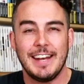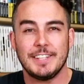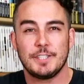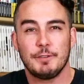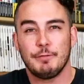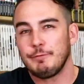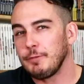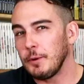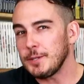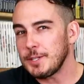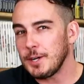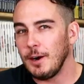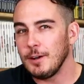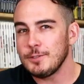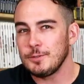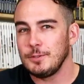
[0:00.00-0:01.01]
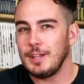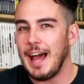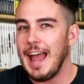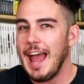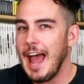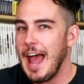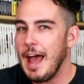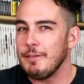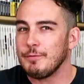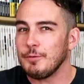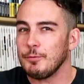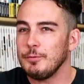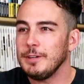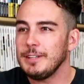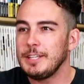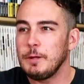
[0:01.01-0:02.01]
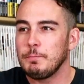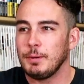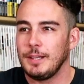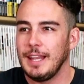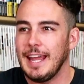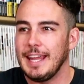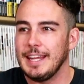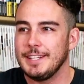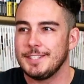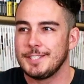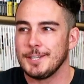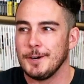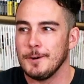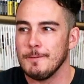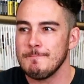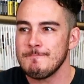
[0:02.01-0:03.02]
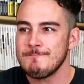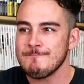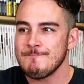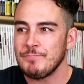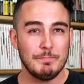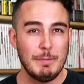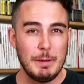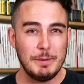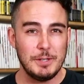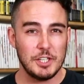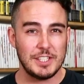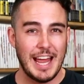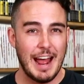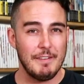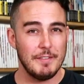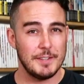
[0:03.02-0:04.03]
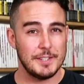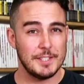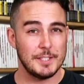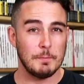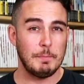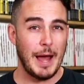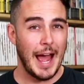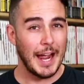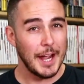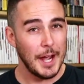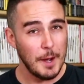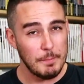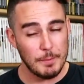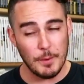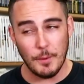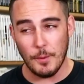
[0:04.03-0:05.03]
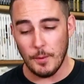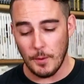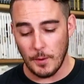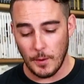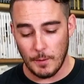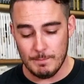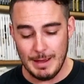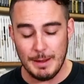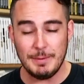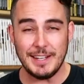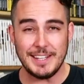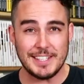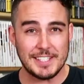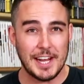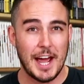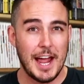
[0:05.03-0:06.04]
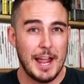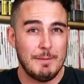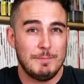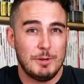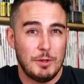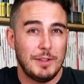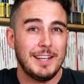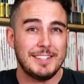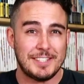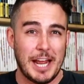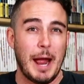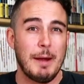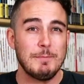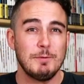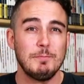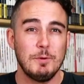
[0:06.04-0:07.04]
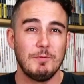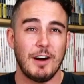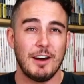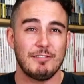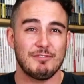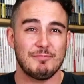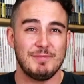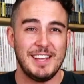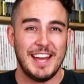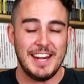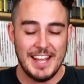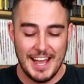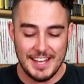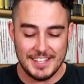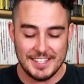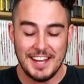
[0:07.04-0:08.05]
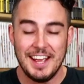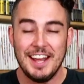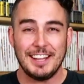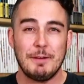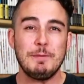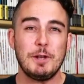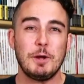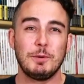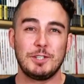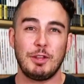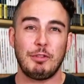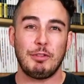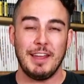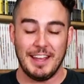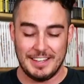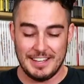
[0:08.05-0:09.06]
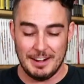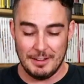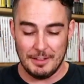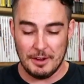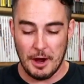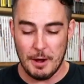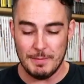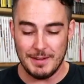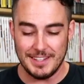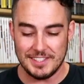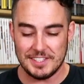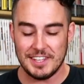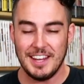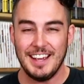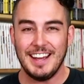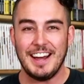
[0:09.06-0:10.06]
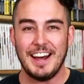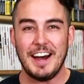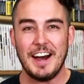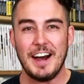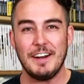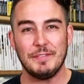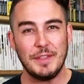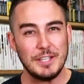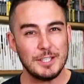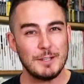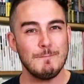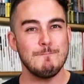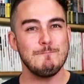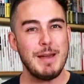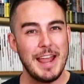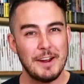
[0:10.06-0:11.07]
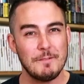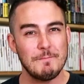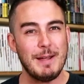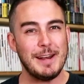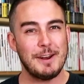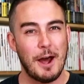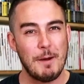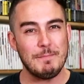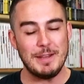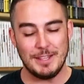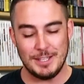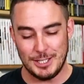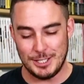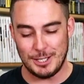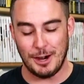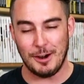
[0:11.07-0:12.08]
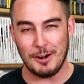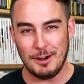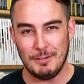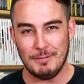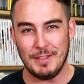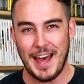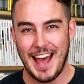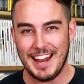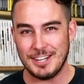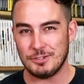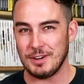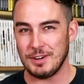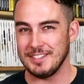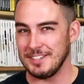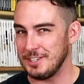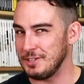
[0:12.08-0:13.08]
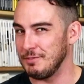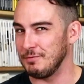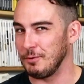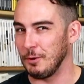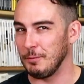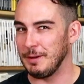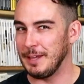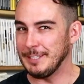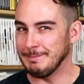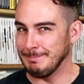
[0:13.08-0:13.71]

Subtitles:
it's the first console I ever really played, so maybe just have this as a backup, or maybe it's time. Do you think it's time to move on from the NES? Let me know what you think down in the comments. This may or may not be the start of that transition for me.